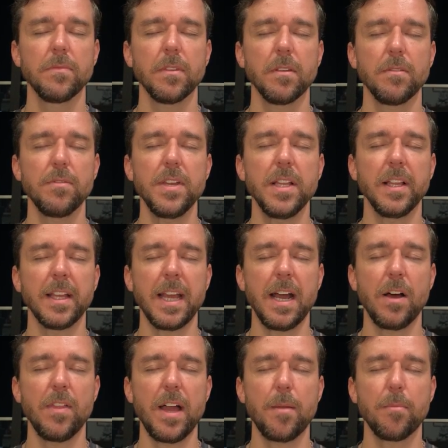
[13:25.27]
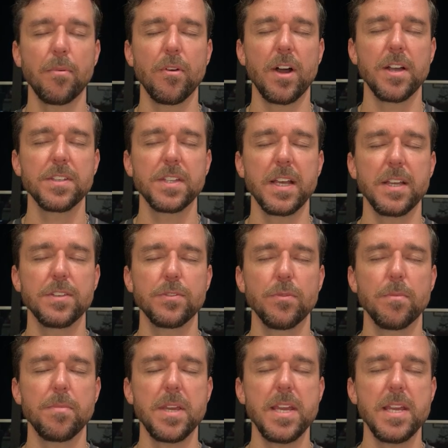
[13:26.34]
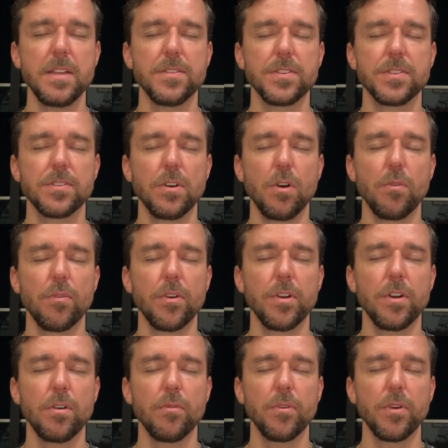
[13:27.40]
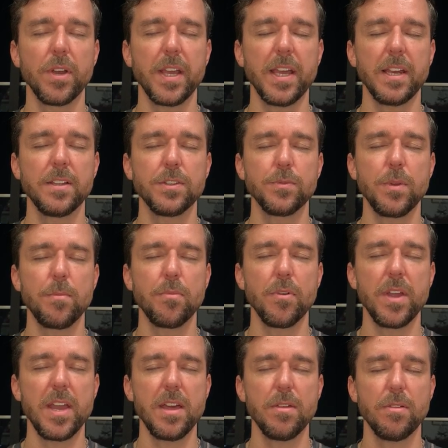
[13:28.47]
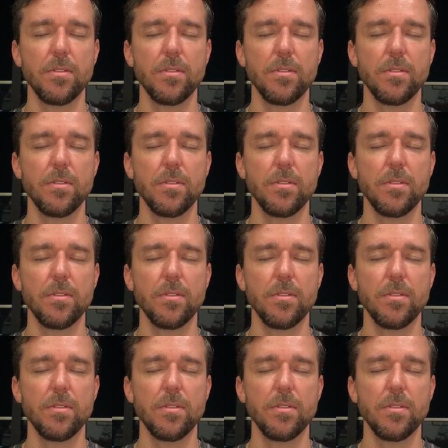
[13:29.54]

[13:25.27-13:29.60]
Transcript: Feeling how that process repeats over and over again as we breathe.